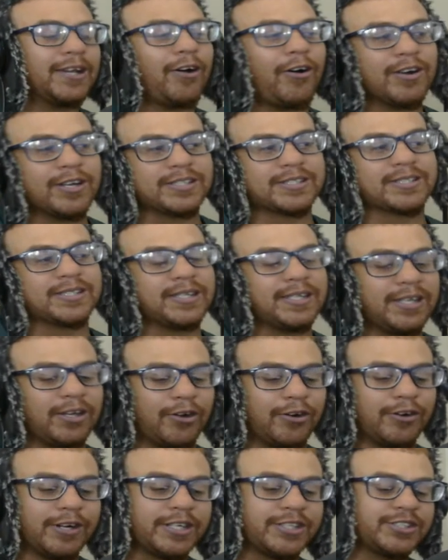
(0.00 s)

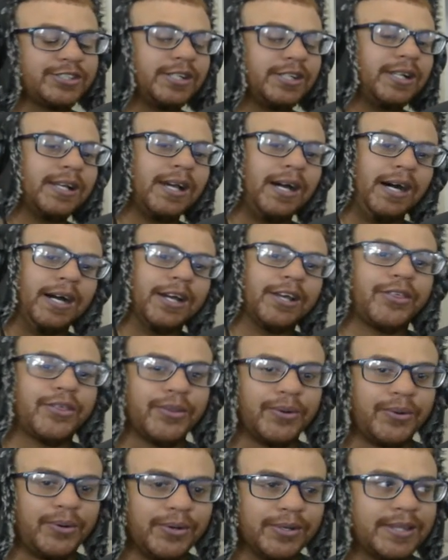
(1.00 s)

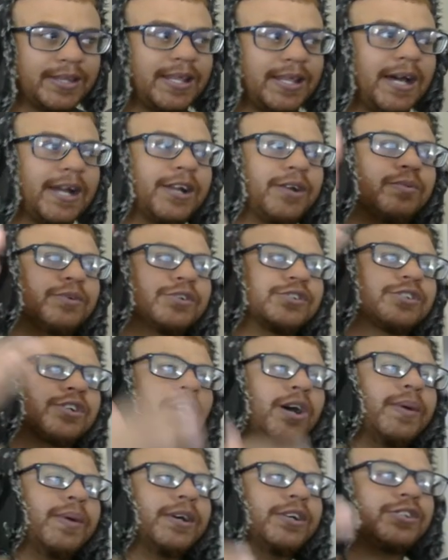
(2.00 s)
thought that it was
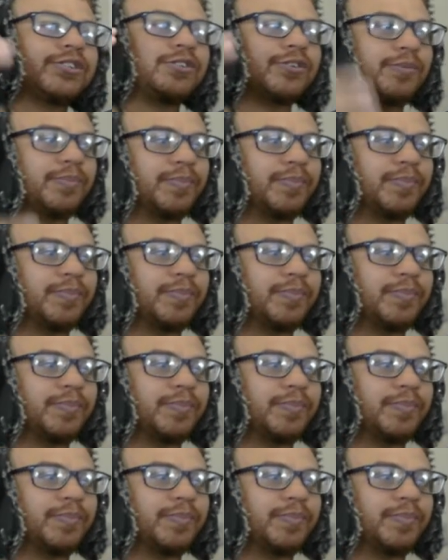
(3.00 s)
going to